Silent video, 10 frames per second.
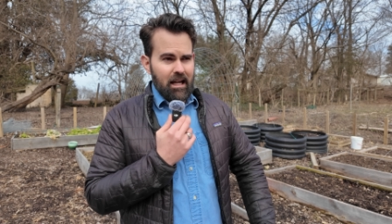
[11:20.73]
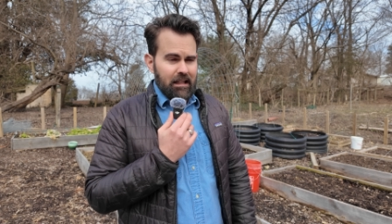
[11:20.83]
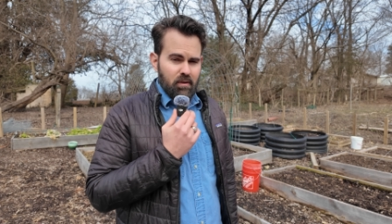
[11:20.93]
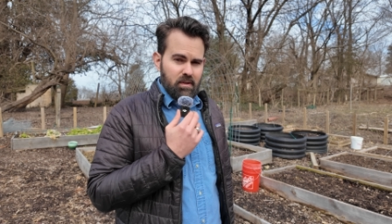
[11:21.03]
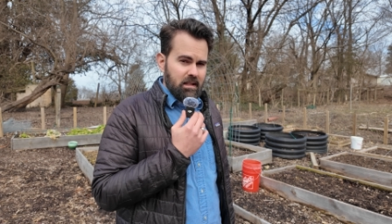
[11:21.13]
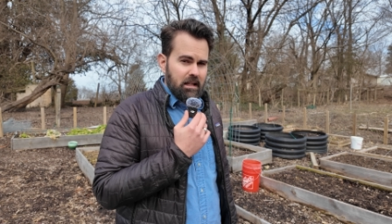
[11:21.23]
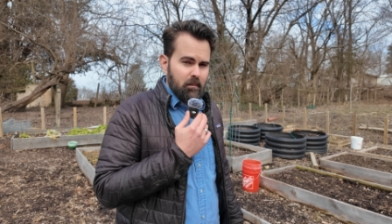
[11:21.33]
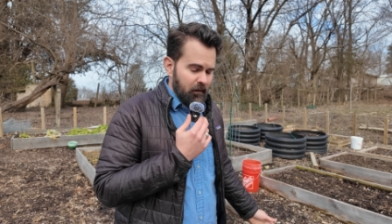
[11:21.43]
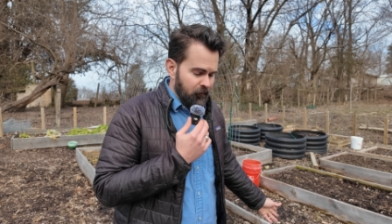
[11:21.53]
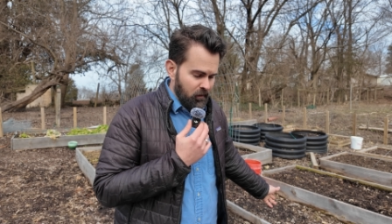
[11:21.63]
and you're just going to
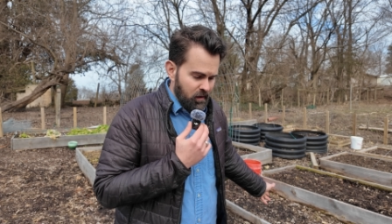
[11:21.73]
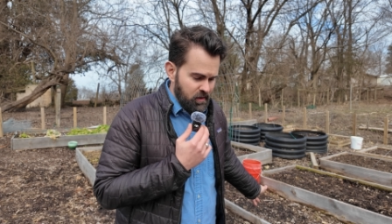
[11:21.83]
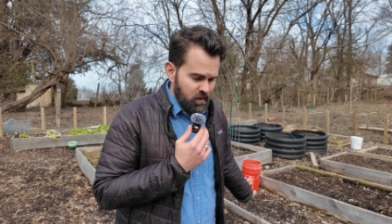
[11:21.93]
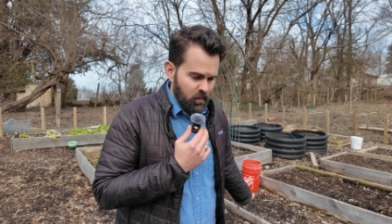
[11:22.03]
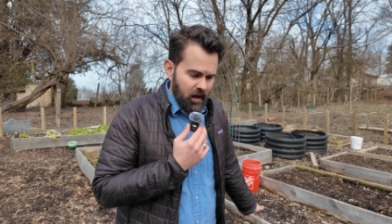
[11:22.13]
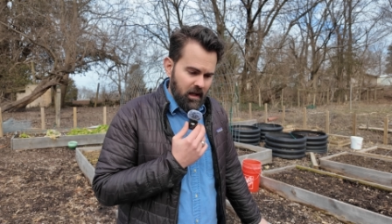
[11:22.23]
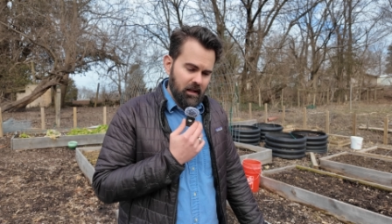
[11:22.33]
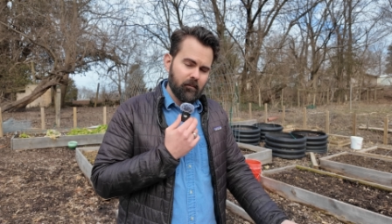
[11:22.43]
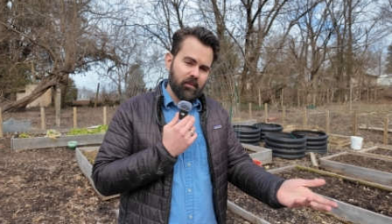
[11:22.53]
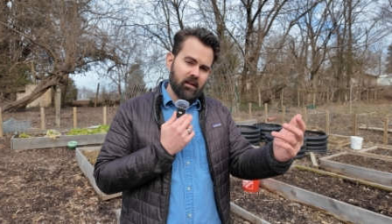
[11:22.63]
be flushing away